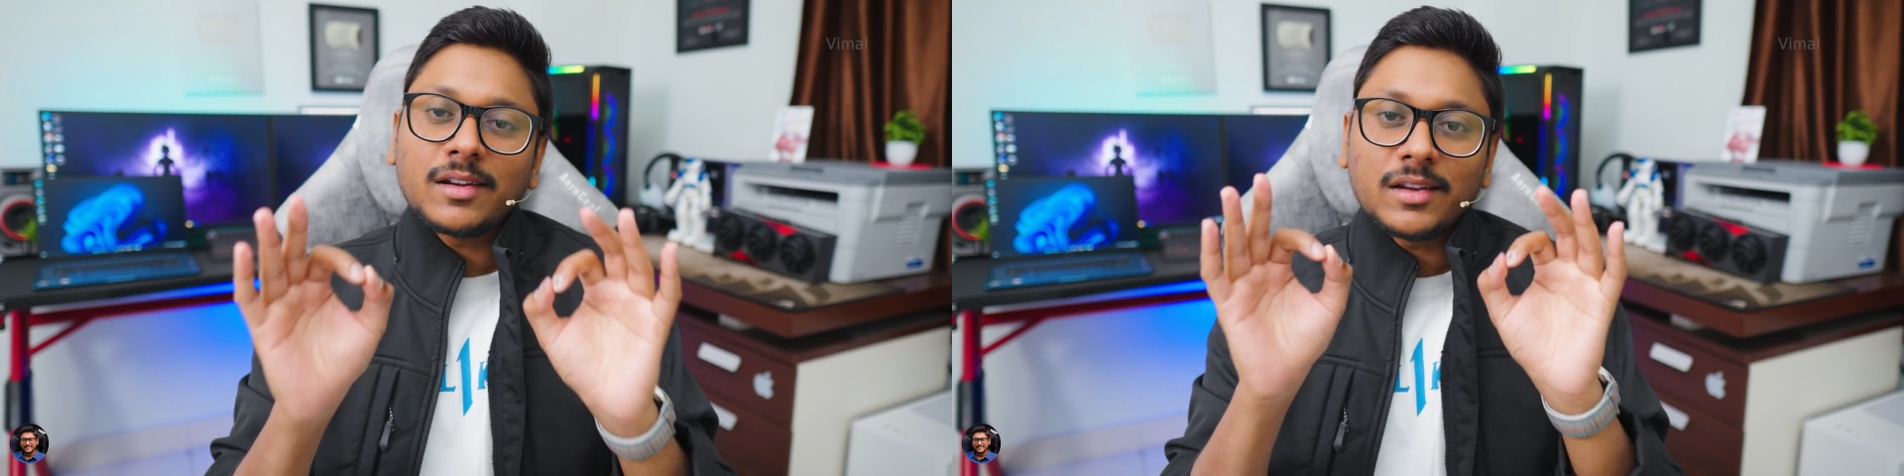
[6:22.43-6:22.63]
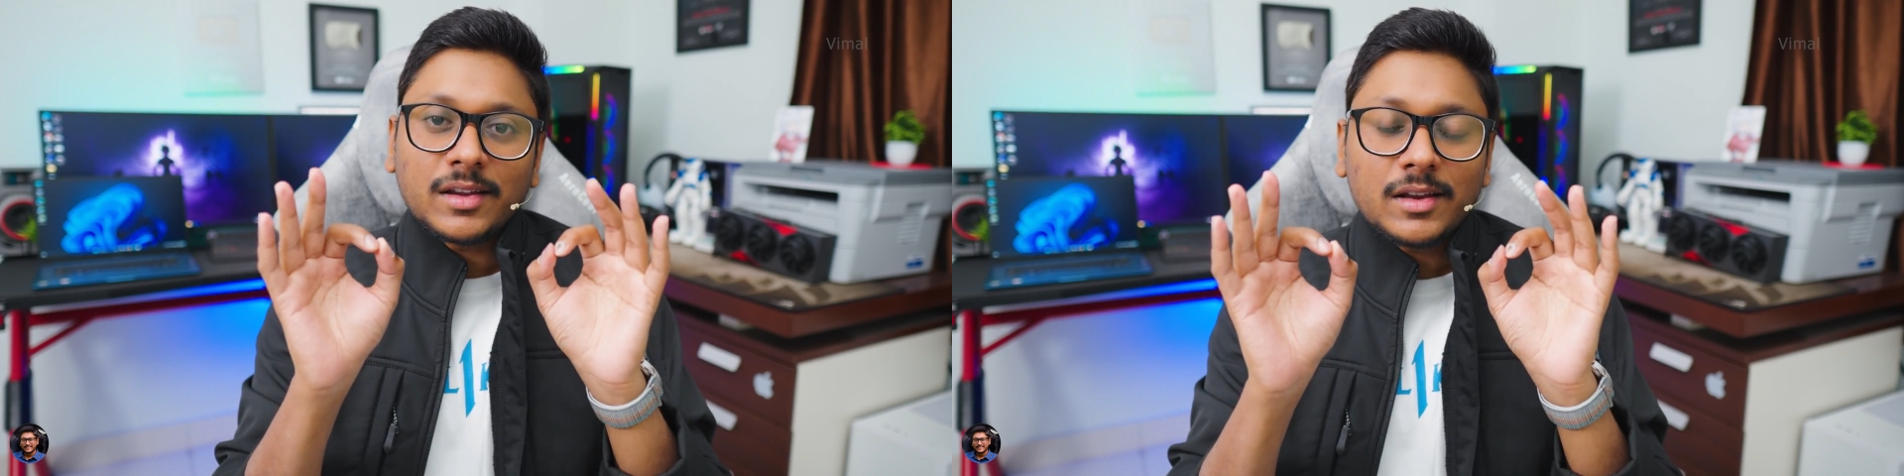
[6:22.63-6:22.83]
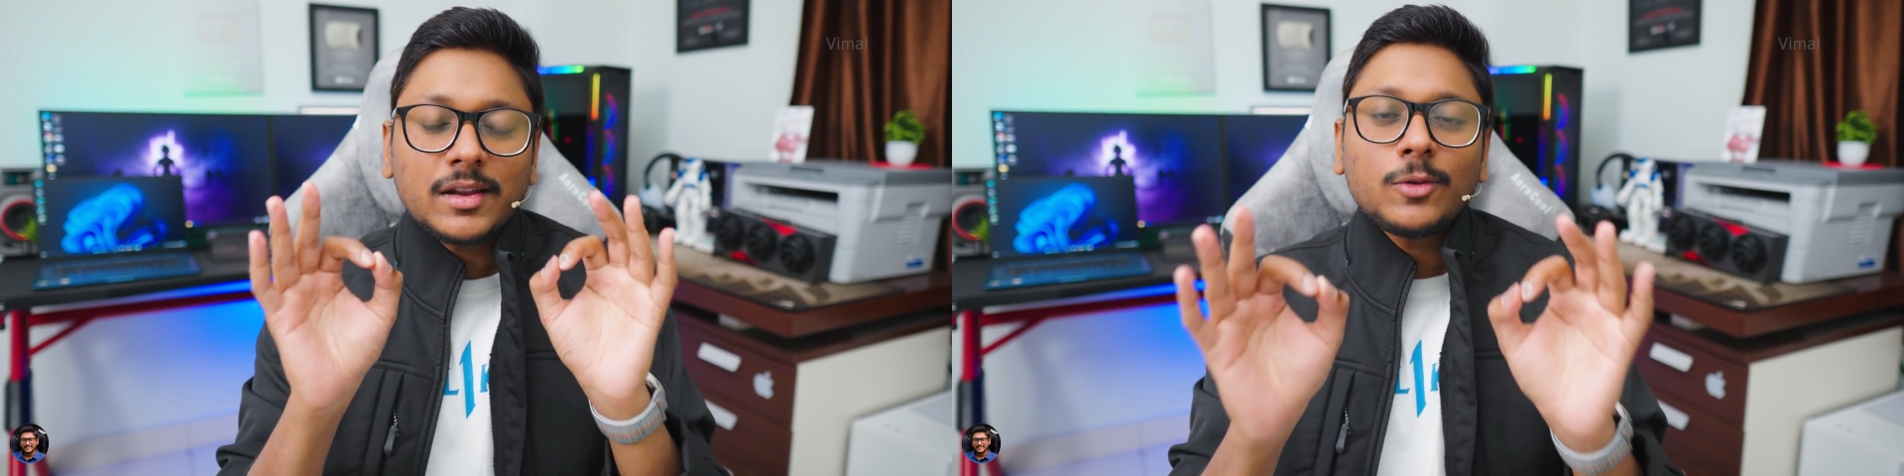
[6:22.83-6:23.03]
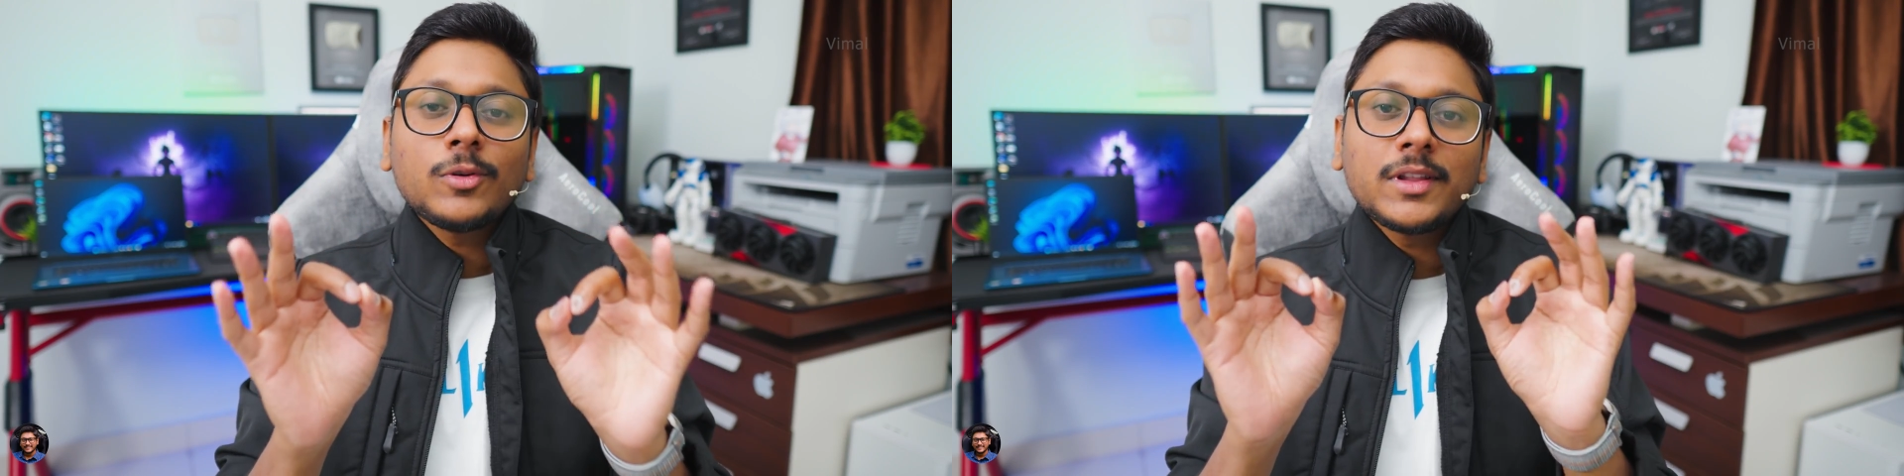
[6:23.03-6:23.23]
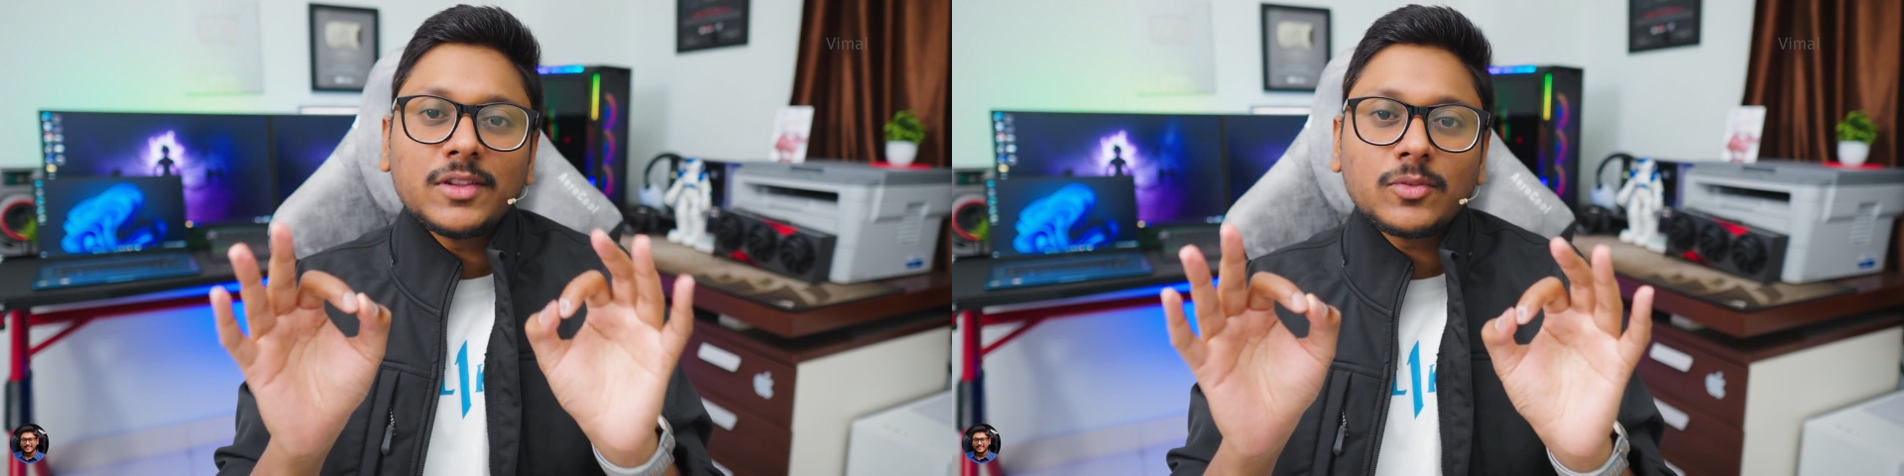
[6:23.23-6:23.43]
really
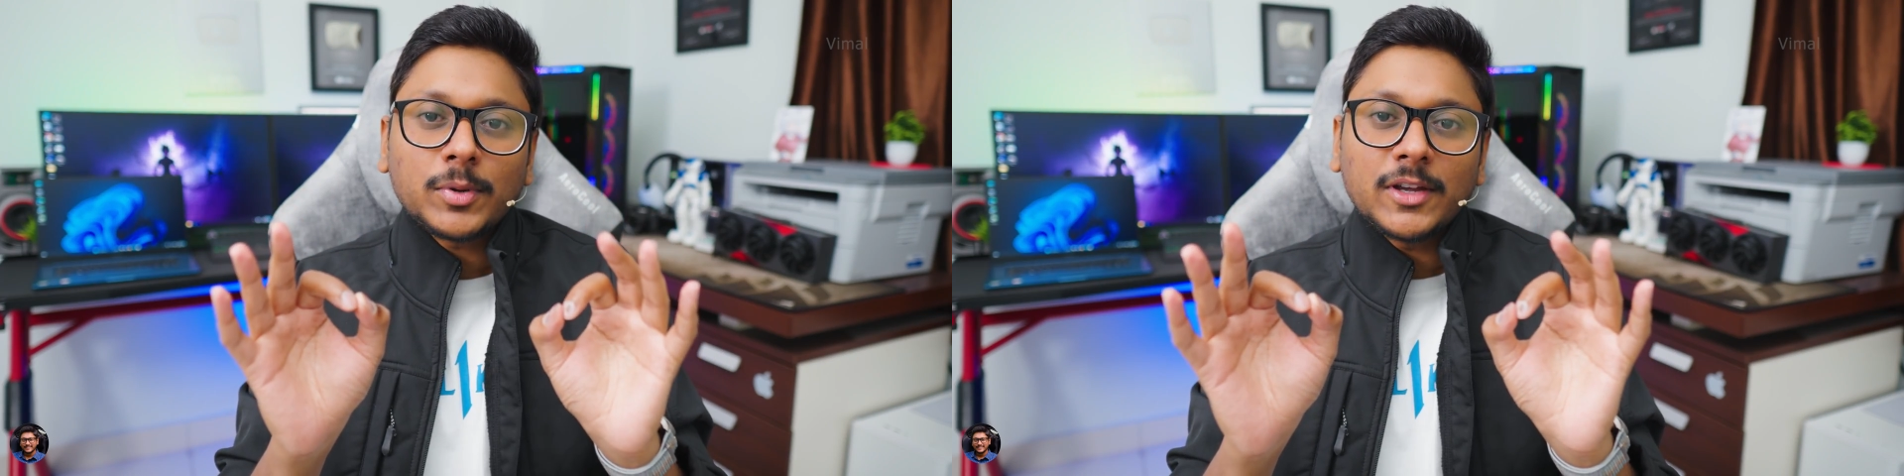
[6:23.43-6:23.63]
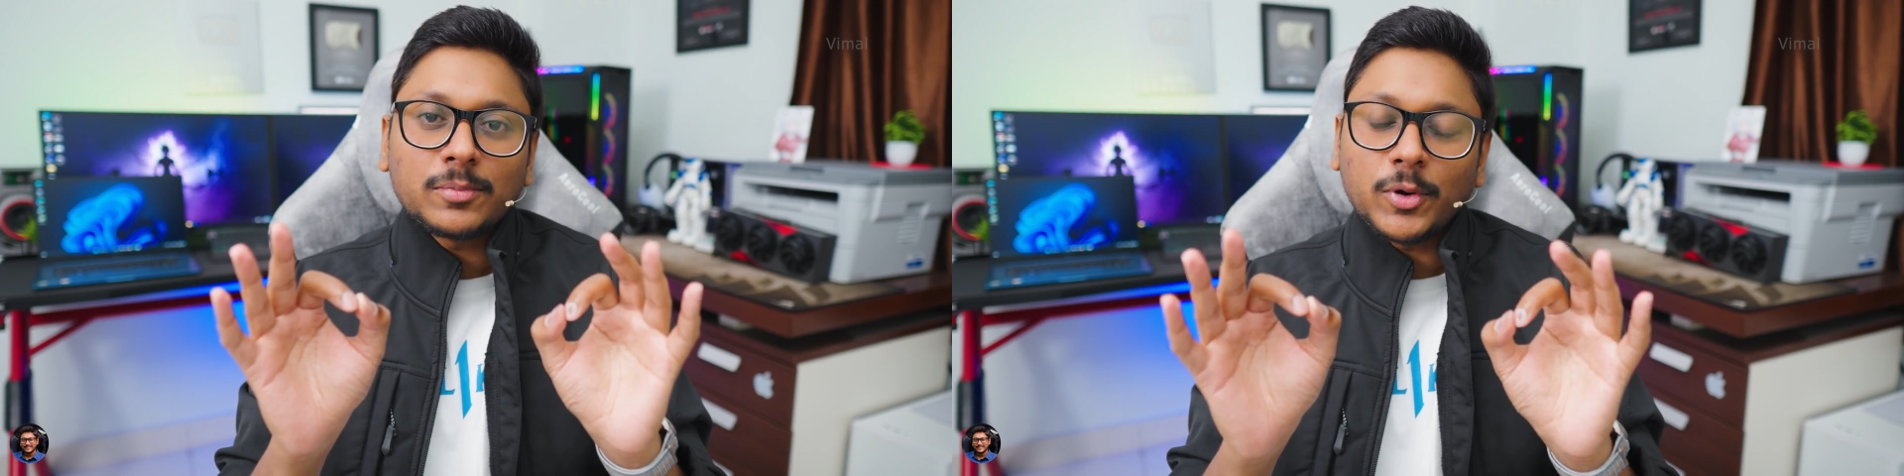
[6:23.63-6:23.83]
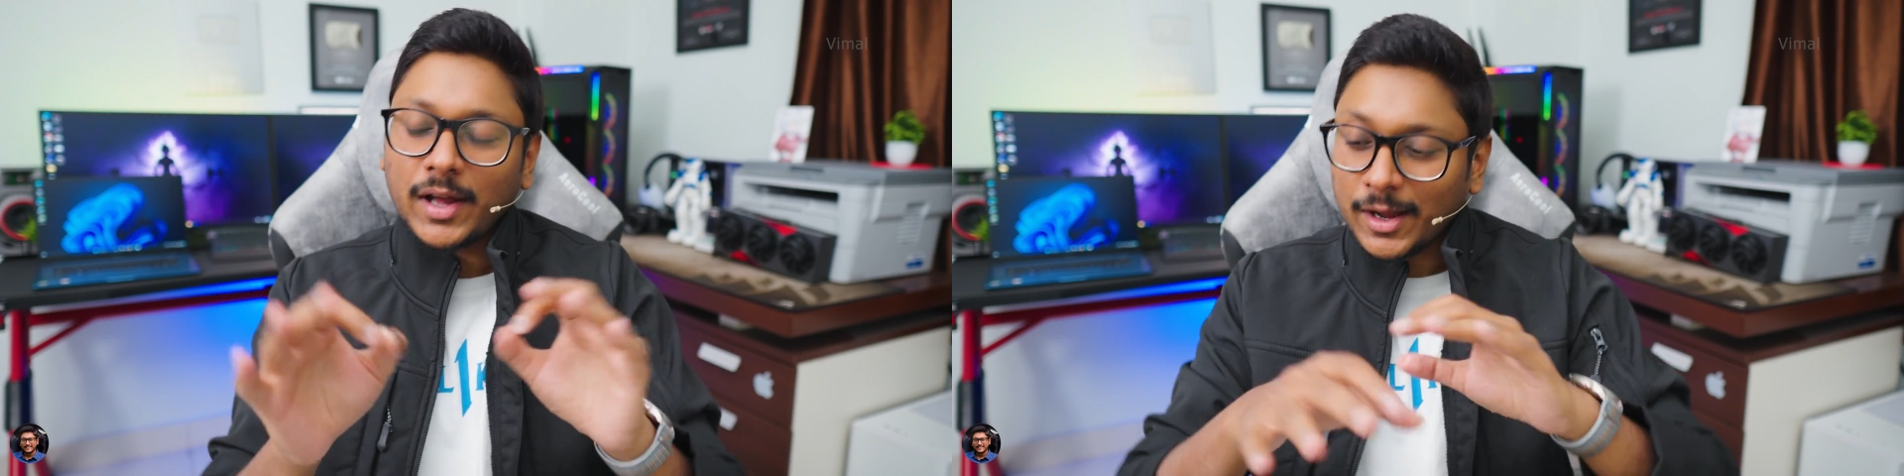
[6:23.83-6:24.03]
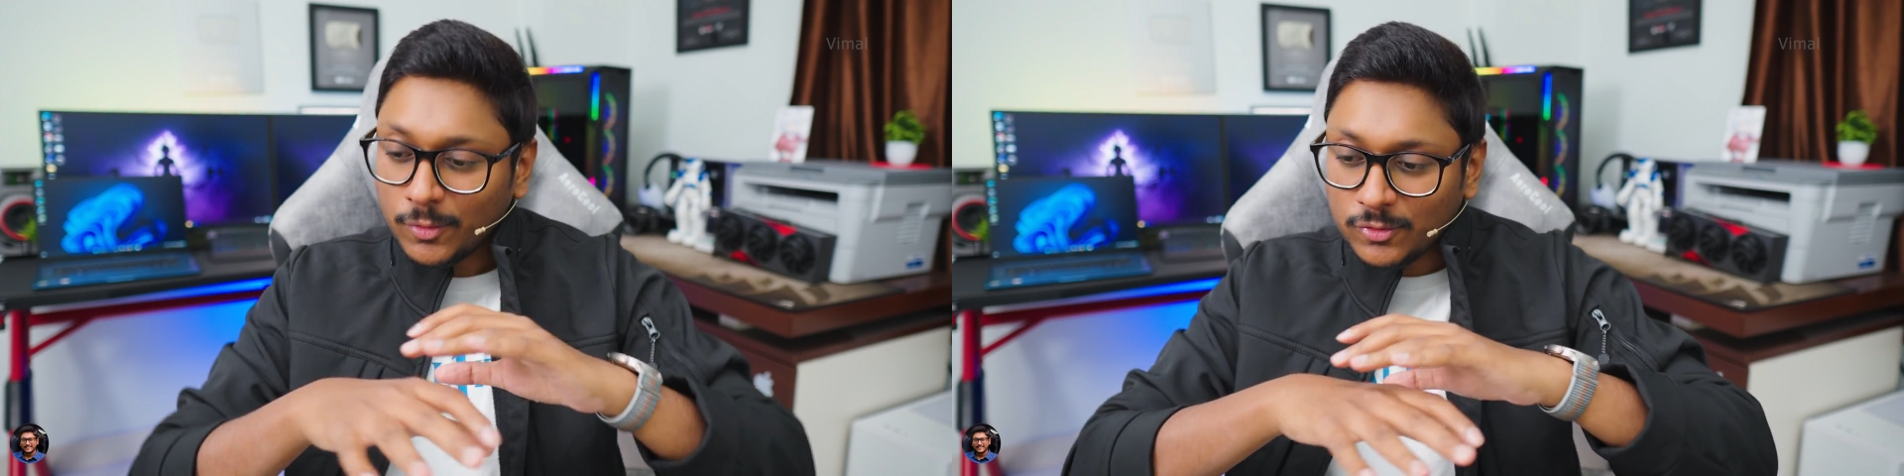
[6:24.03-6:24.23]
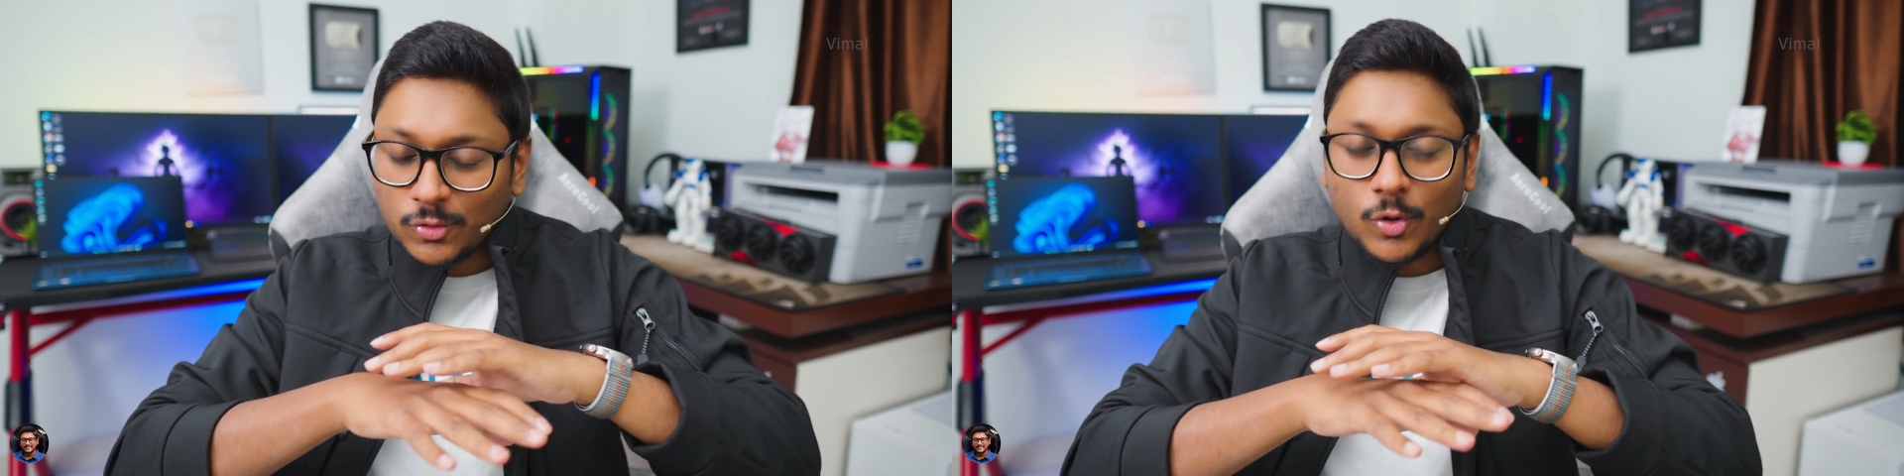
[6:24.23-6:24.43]
good at this price point i was